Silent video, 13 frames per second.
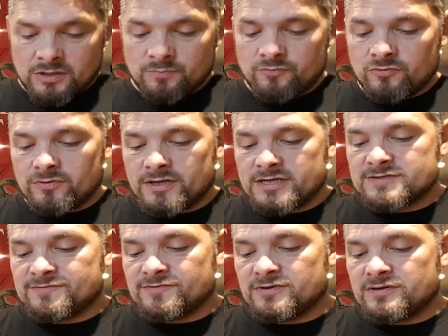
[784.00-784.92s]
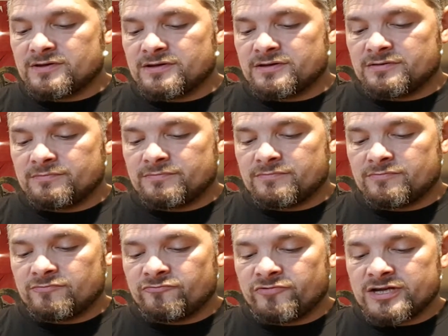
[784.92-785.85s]
I bought this for the
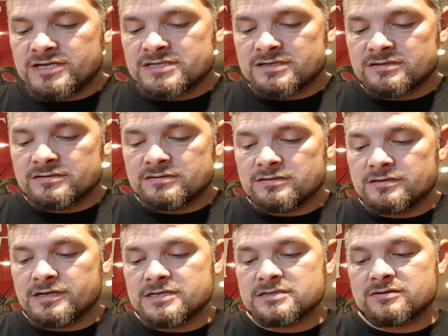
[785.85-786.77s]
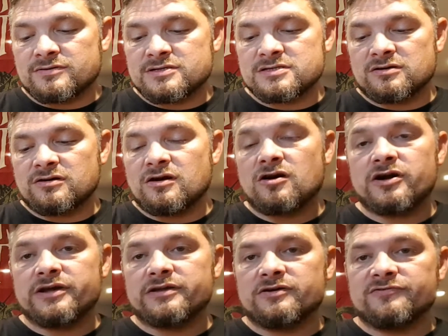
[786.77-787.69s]
reason that it's got the song
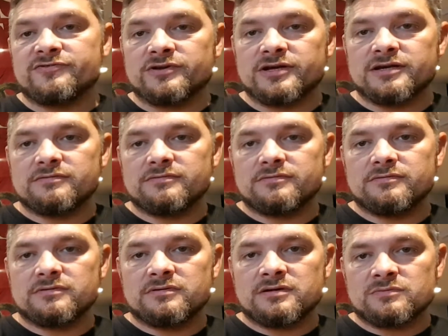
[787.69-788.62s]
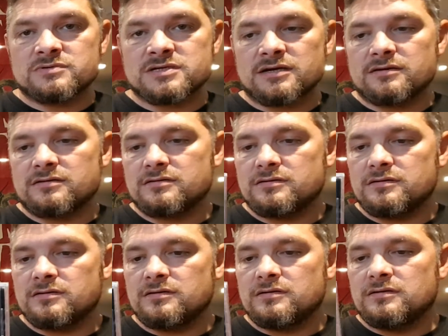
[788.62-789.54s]
High Enough on it, and that was it.
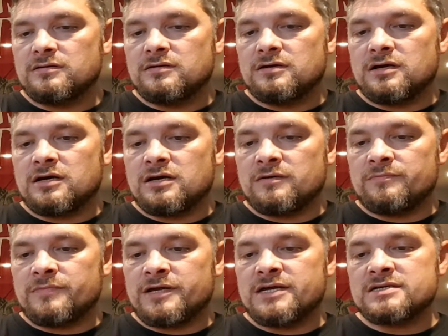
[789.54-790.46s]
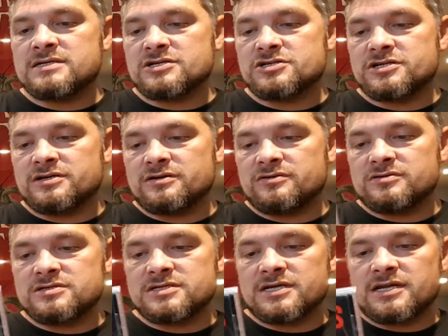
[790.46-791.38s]
Um, it is actually a
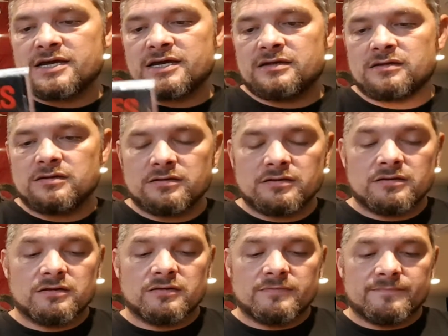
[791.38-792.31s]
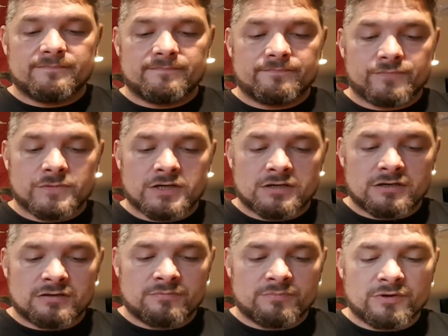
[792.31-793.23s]
good CD,
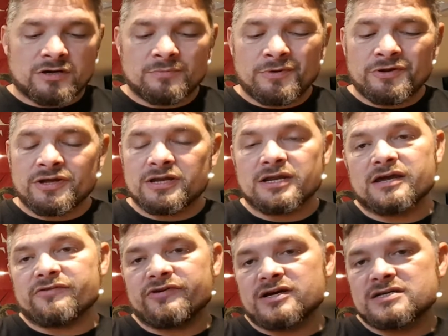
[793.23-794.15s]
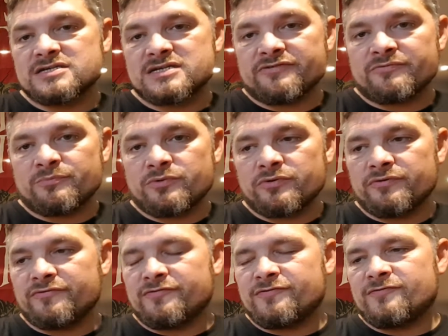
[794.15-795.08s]
um, but I'm only going to give it a
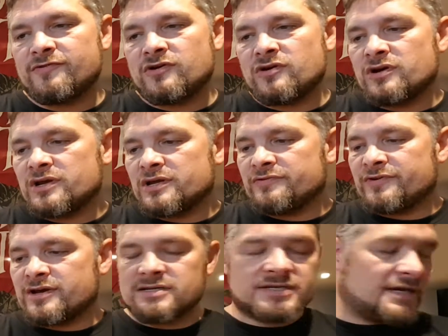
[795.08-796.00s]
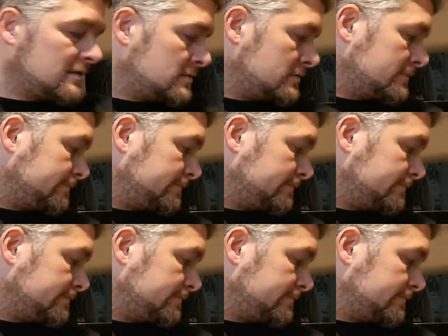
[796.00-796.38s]
7.5 out of 10.